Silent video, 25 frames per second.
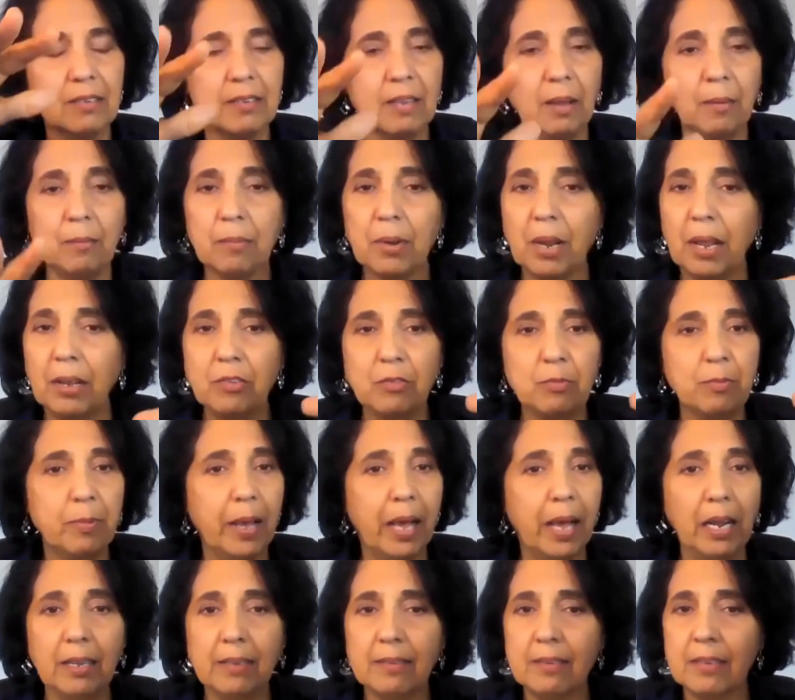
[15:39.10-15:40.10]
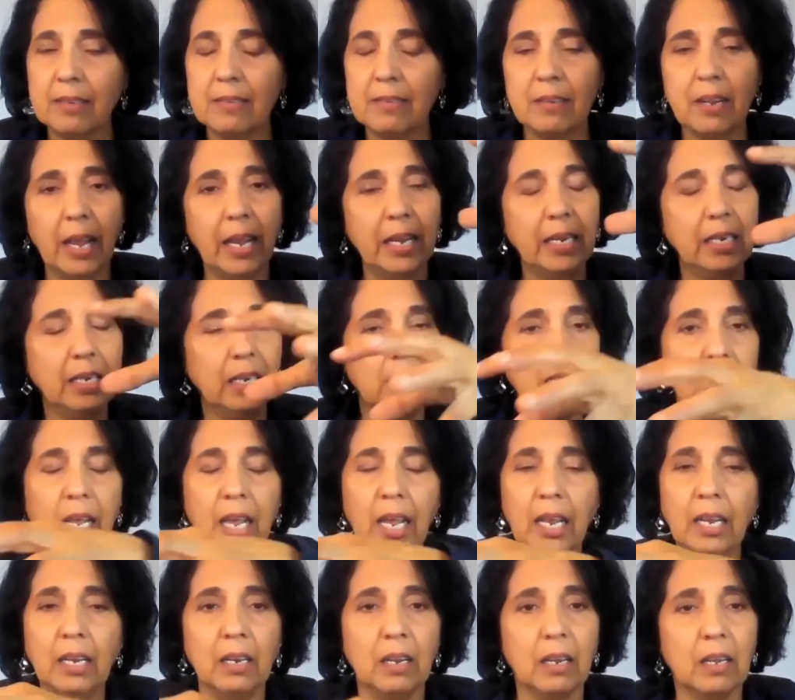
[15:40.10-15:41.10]
Sometimes balance is 90
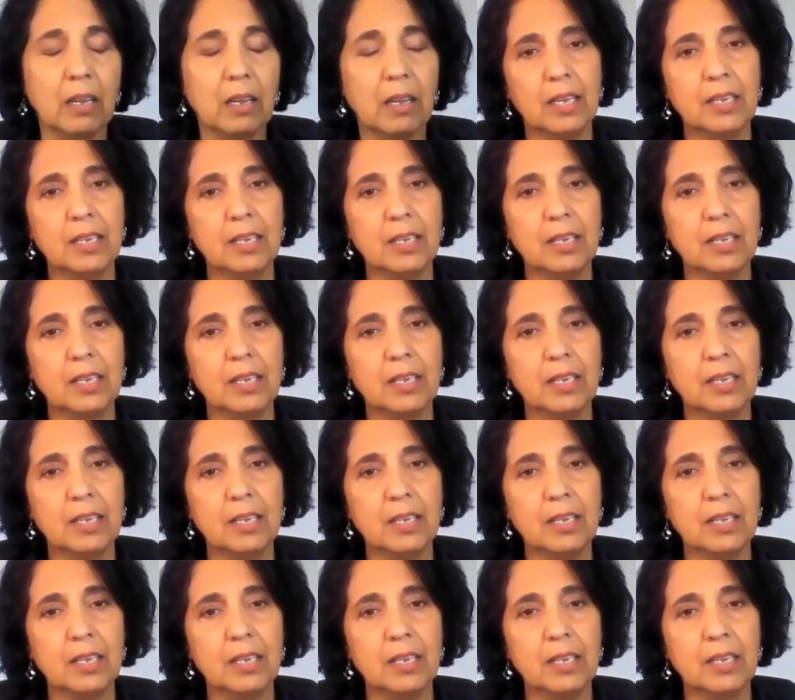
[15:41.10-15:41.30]
10.